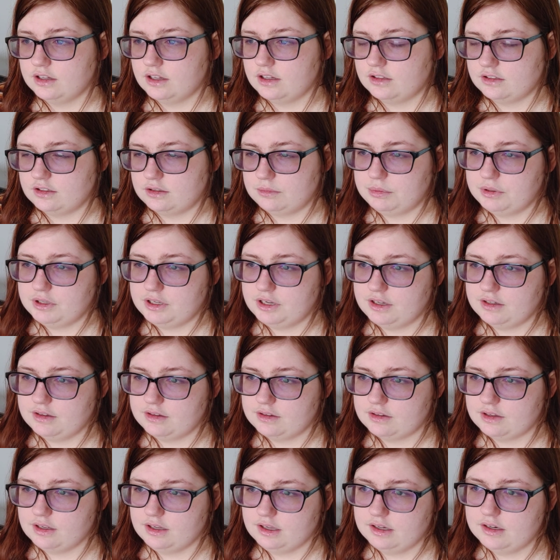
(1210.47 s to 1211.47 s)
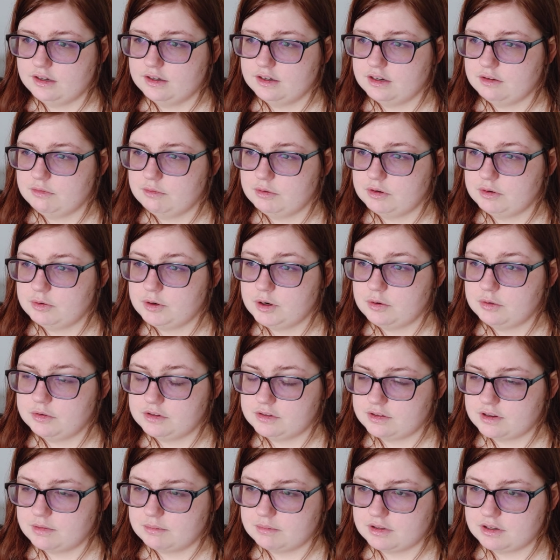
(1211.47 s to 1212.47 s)
that little plant, and it would grow
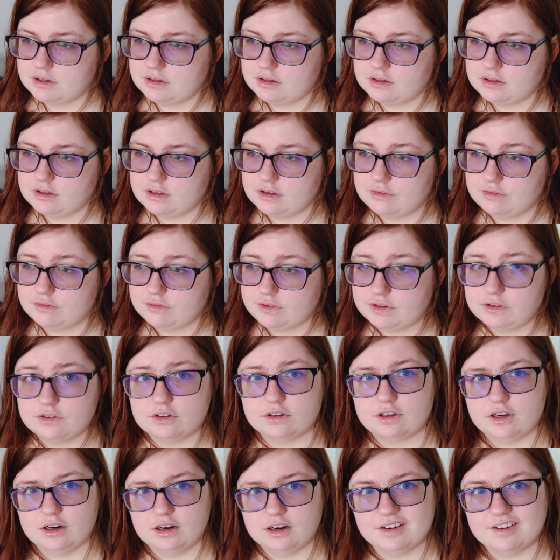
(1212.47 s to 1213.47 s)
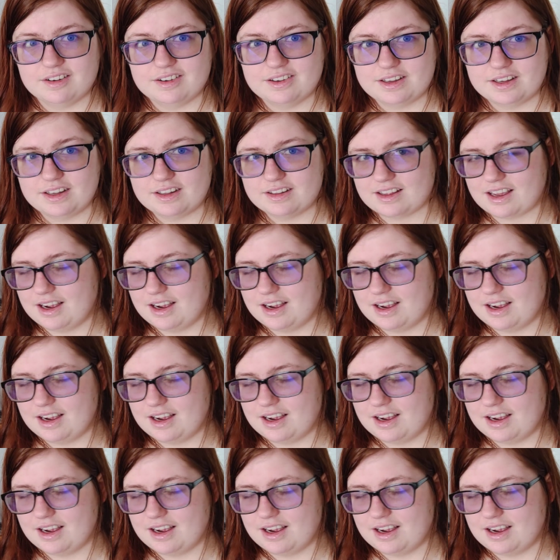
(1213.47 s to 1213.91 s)
into something if I took care of